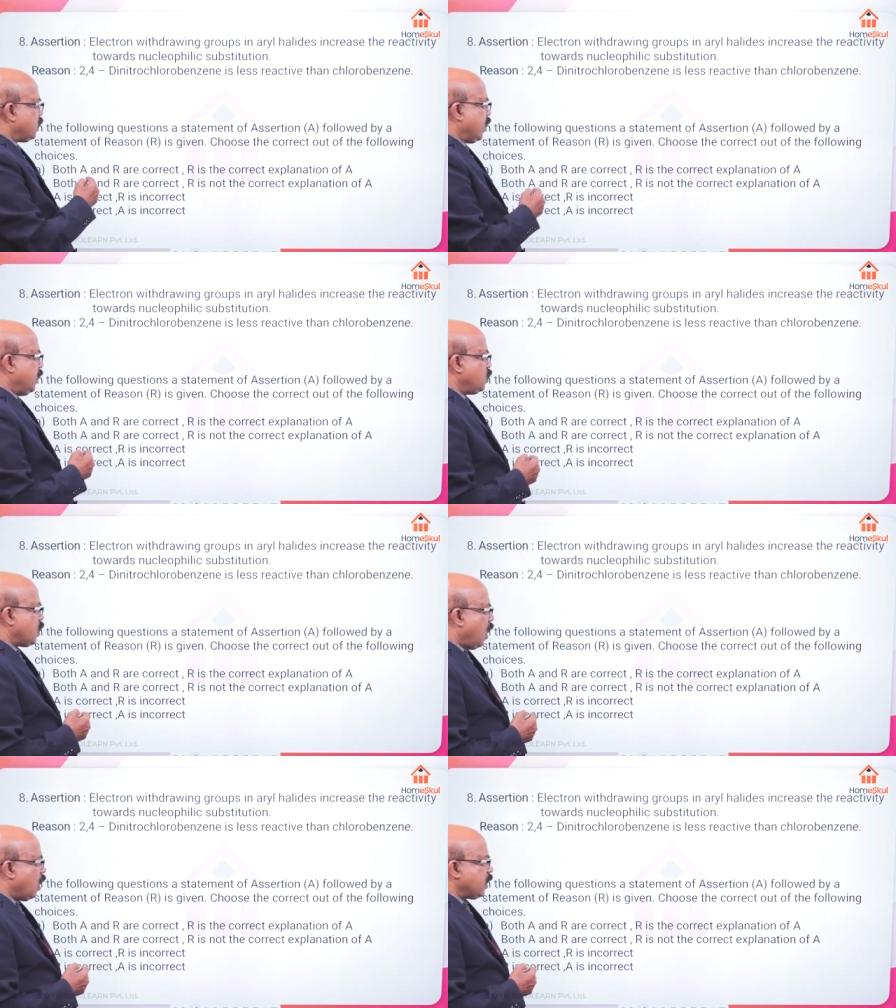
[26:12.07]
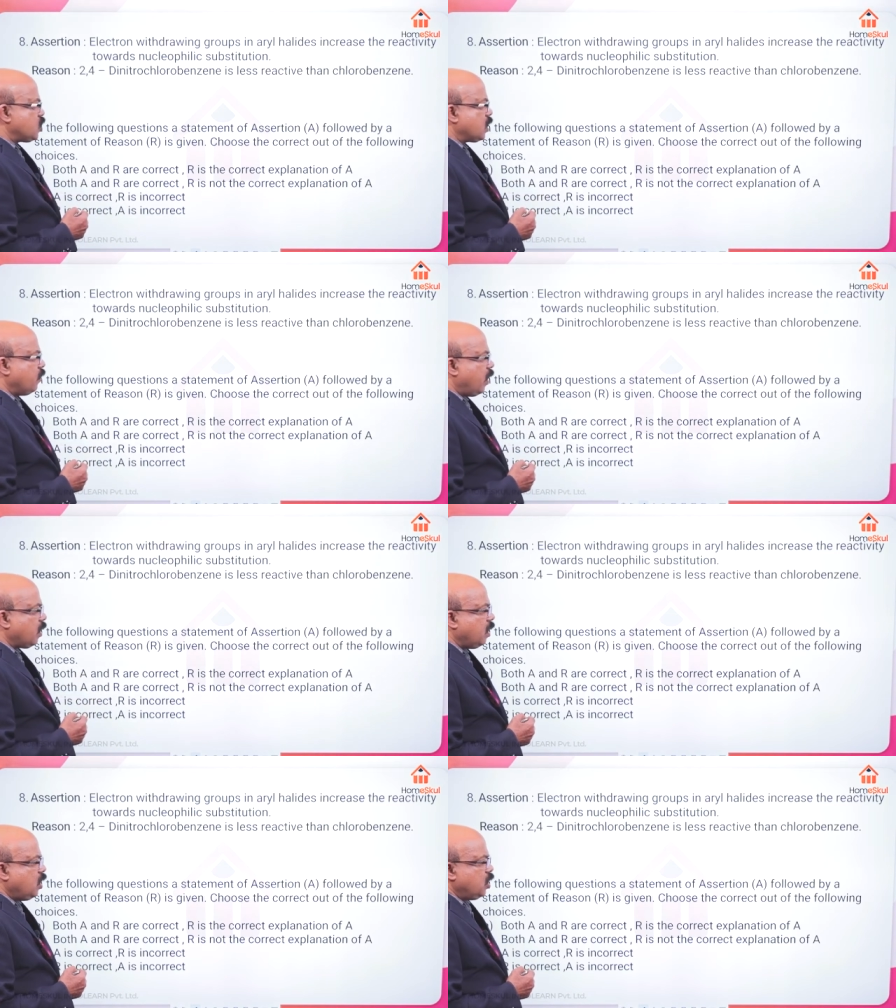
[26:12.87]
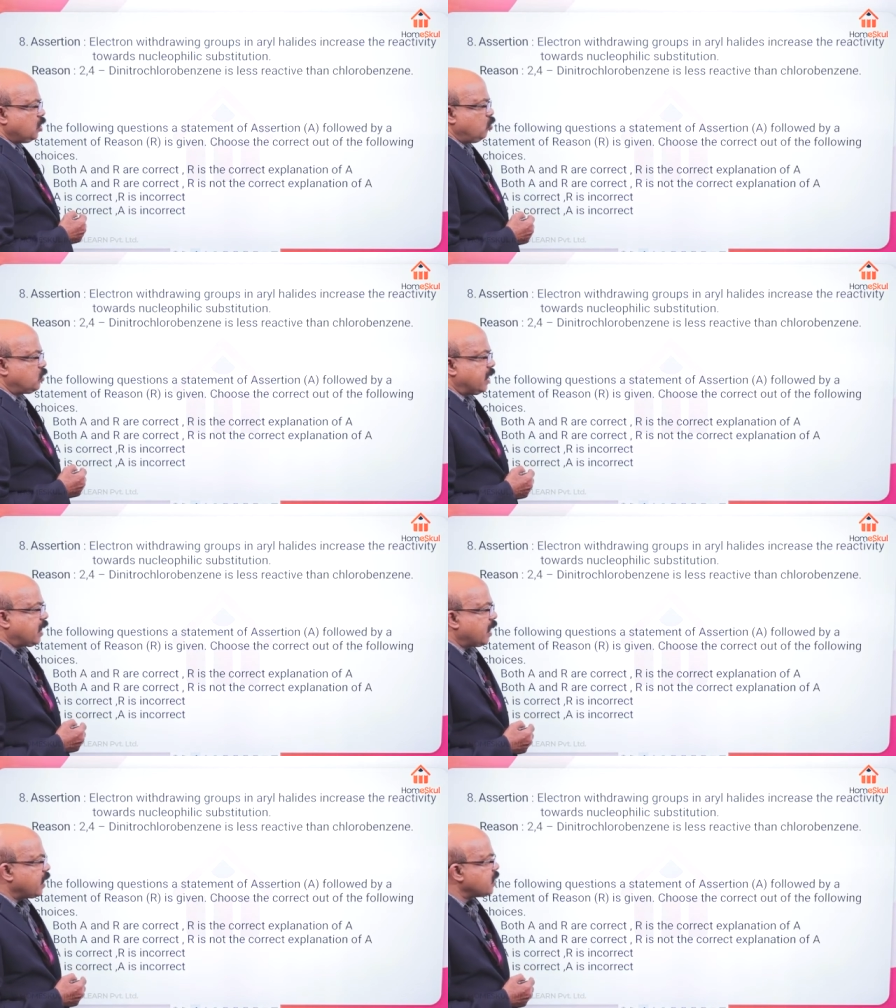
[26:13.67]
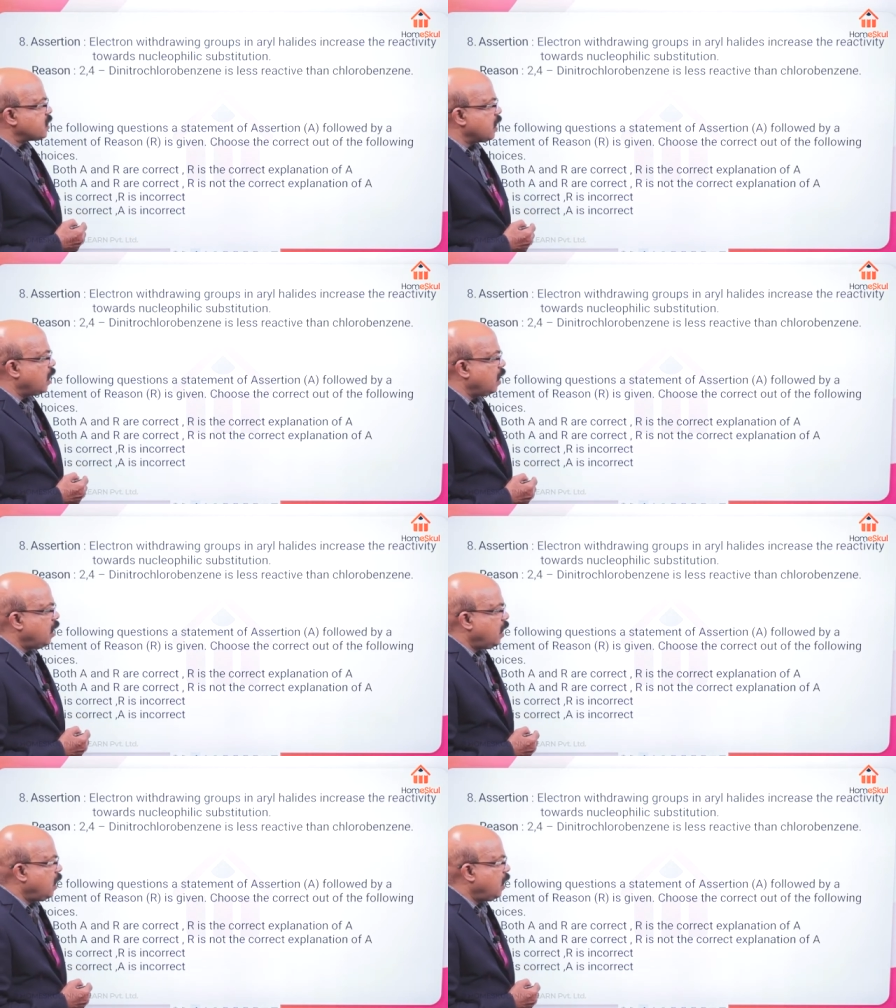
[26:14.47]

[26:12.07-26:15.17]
that is R is given. Choose the correct out